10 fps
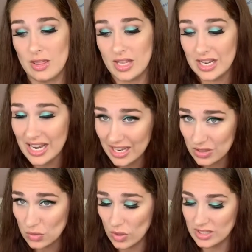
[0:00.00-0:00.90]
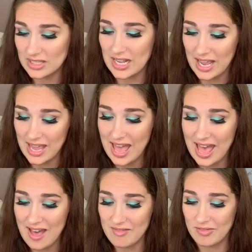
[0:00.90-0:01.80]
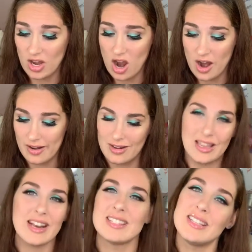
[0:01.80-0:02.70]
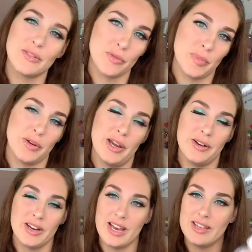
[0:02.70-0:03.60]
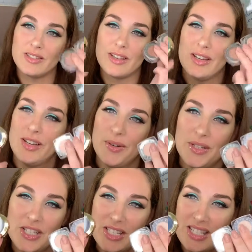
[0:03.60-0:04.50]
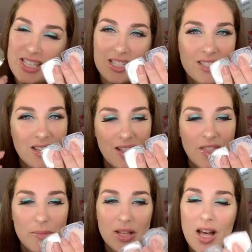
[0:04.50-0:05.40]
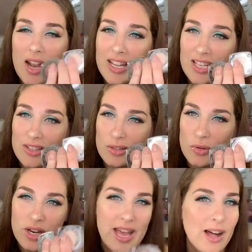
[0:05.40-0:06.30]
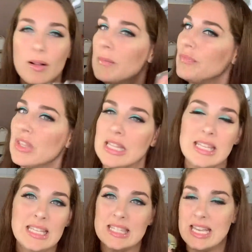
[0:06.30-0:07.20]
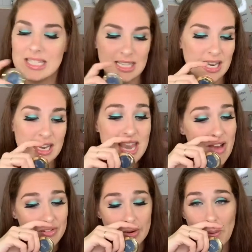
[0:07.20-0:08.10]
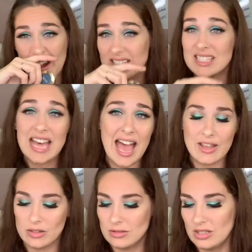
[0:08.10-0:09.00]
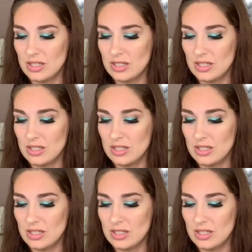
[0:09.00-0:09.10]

The next ones that I have are, I gotta stick with my ride or dies, which is these, the Milani and the L'Oreal. These things never go out of style.